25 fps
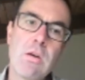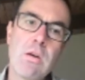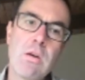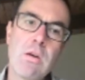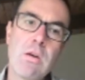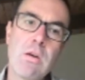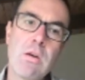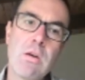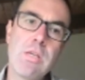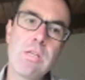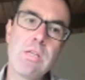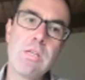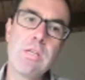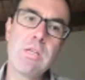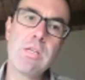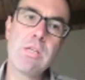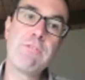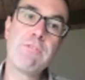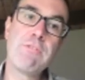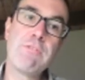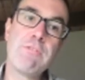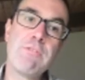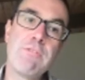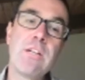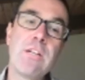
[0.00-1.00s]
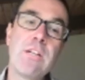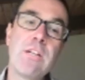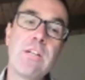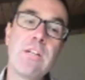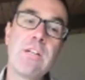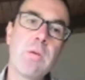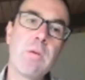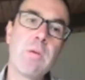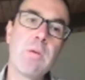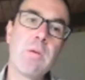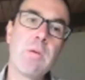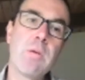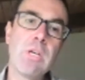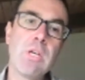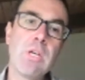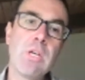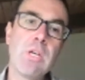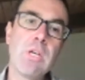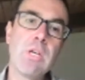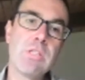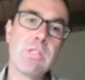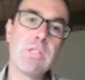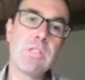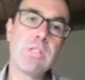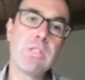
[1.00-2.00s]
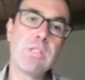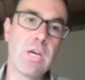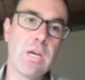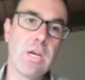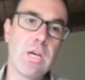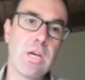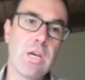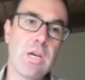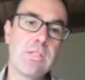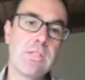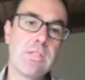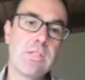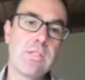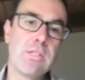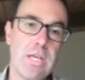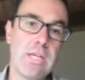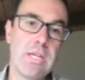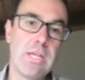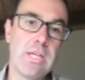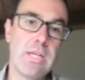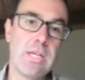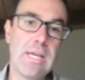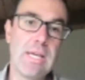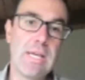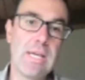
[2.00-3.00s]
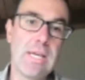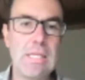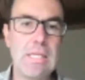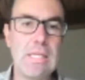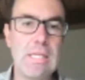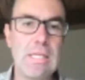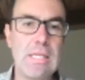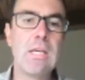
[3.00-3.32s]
is the final population size, N80,